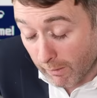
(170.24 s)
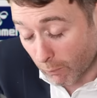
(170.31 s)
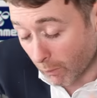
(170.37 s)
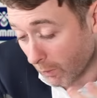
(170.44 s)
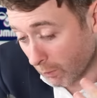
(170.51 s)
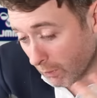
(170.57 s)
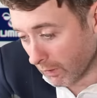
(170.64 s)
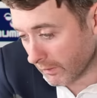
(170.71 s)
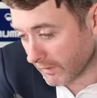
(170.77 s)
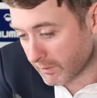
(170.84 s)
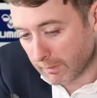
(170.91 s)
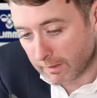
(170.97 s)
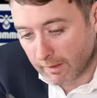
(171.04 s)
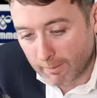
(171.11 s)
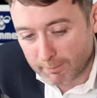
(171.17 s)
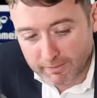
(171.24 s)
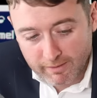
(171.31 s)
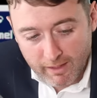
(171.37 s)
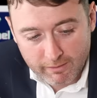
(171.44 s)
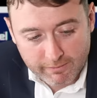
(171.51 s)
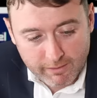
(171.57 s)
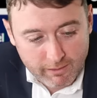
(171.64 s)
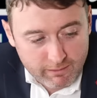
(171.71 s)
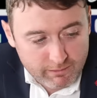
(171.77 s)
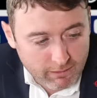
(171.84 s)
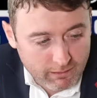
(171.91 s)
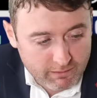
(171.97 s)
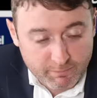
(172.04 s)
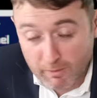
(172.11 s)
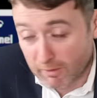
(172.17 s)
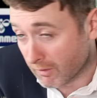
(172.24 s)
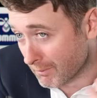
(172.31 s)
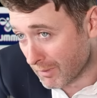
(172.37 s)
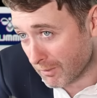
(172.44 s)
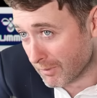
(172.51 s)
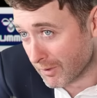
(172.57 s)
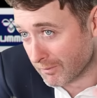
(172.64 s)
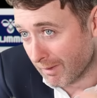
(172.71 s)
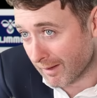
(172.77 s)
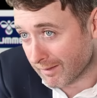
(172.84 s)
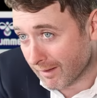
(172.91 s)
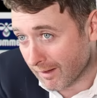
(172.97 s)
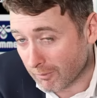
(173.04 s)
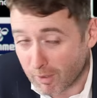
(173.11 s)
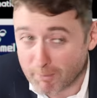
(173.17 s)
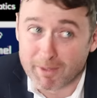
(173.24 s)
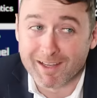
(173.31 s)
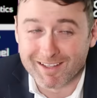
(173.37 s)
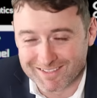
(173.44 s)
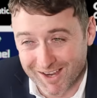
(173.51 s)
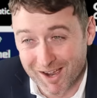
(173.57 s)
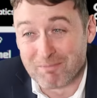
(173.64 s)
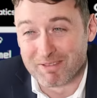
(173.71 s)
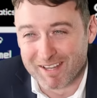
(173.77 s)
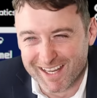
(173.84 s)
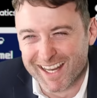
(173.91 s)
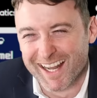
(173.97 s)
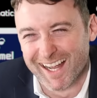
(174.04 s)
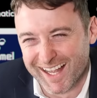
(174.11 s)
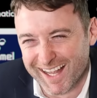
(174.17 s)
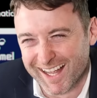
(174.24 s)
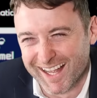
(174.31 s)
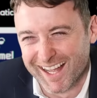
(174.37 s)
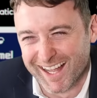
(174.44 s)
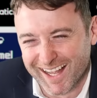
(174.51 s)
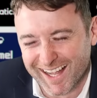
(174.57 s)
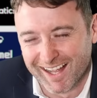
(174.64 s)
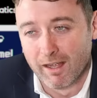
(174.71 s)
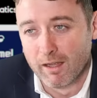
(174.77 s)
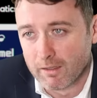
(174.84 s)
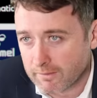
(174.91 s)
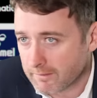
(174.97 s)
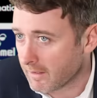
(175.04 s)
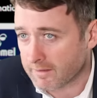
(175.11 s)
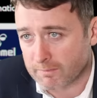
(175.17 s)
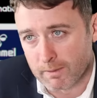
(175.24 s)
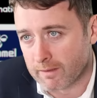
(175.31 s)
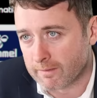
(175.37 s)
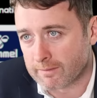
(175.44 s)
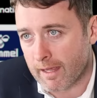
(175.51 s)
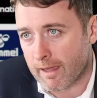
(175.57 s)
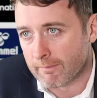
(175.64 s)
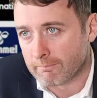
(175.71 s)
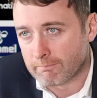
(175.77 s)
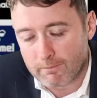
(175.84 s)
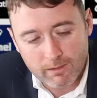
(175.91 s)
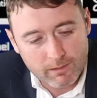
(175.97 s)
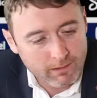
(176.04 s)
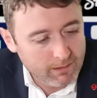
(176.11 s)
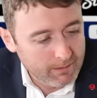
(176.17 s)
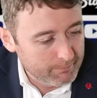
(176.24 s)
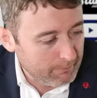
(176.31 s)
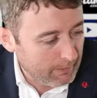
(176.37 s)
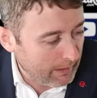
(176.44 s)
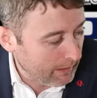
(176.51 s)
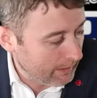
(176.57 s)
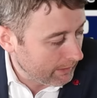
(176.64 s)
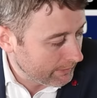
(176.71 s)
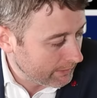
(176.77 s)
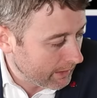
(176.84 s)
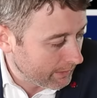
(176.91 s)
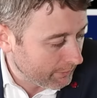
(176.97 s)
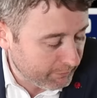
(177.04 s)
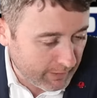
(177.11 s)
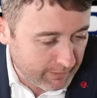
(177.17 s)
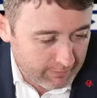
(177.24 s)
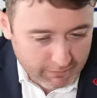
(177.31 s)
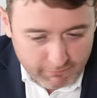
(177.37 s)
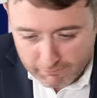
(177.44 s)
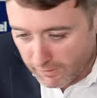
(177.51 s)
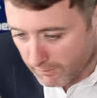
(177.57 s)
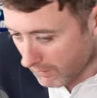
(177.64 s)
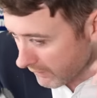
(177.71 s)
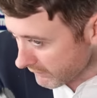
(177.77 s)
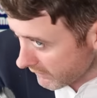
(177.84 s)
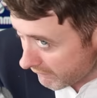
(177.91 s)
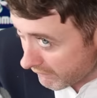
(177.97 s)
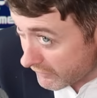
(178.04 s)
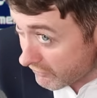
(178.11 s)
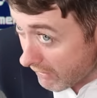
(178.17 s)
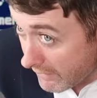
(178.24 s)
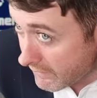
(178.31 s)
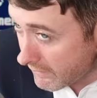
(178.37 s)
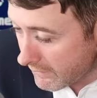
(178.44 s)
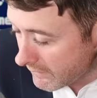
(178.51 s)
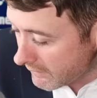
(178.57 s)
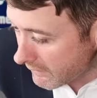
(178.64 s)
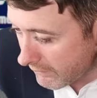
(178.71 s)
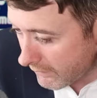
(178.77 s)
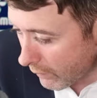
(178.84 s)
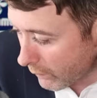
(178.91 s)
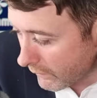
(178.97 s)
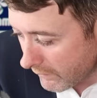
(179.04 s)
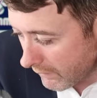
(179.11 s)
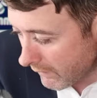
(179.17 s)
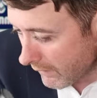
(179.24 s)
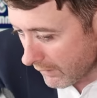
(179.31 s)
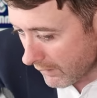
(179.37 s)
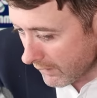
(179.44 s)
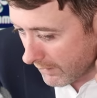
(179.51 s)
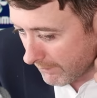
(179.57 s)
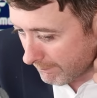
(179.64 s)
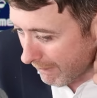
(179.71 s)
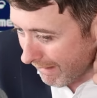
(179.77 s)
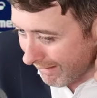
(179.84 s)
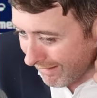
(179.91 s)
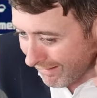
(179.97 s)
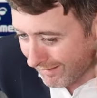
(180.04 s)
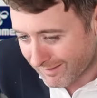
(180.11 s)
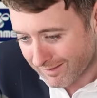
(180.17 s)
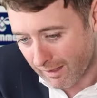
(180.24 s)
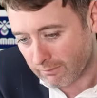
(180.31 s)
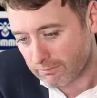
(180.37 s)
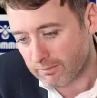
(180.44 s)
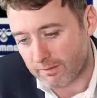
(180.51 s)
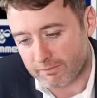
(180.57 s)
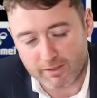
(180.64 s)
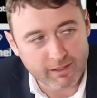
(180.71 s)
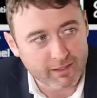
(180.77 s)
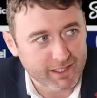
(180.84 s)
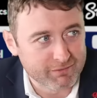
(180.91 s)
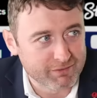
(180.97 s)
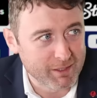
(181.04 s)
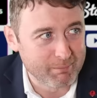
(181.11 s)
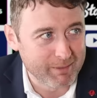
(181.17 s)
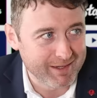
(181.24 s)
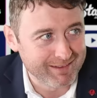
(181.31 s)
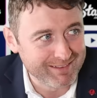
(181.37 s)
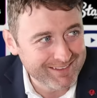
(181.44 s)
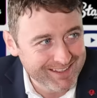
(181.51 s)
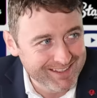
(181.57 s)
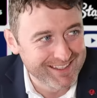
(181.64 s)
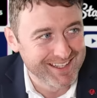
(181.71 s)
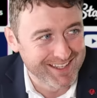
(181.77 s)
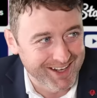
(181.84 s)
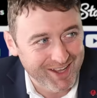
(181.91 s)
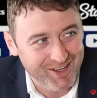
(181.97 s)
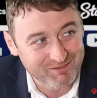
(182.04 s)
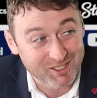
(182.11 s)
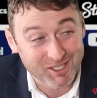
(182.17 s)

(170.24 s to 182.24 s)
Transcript: Yeah, well, look, it's been an up and down year, you know, it's a bit like my mood, mate, you know, 1 minute is up, next minute is down. But, you know, the fans, they can verbalise their frustrations, of course. But, you know, if they're going to give it the big in, you know,